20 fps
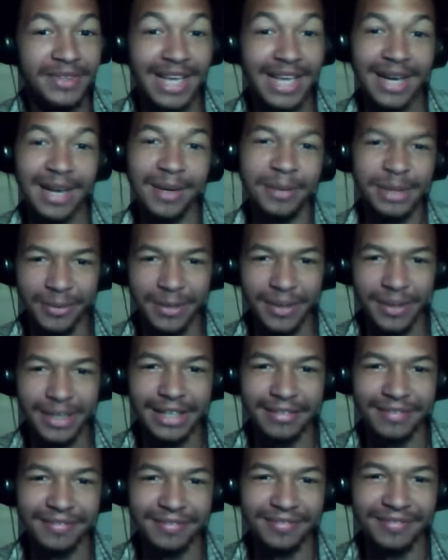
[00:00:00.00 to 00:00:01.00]
That would be
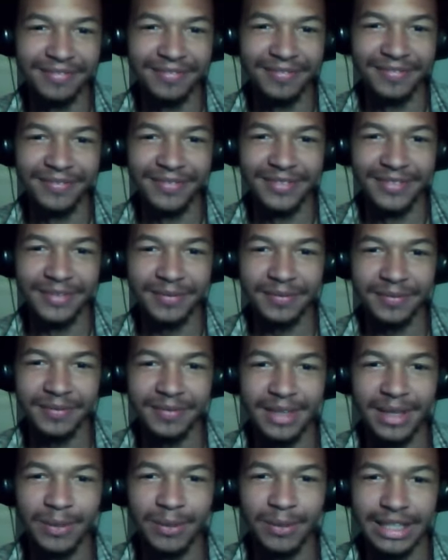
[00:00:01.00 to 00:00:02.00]
great.
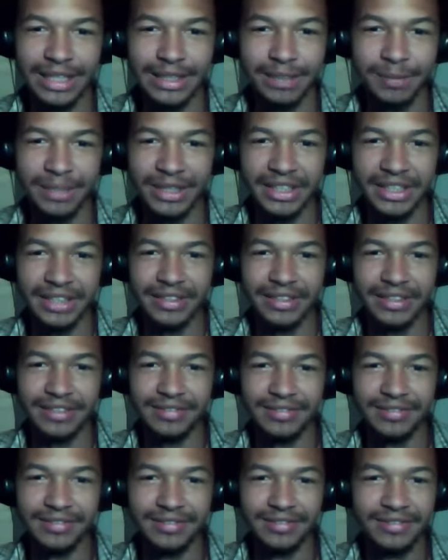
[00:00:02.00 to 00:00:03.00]
I want that to be the
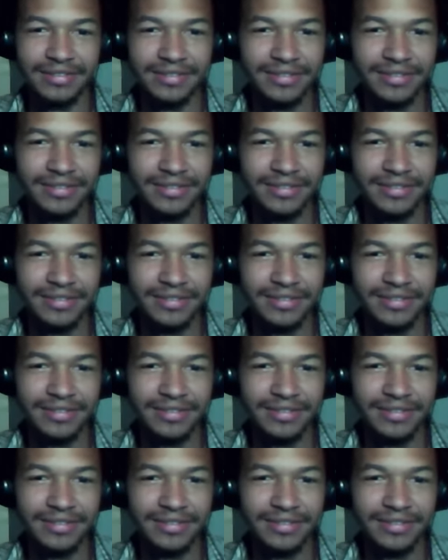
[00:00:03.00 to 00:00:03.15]
ending.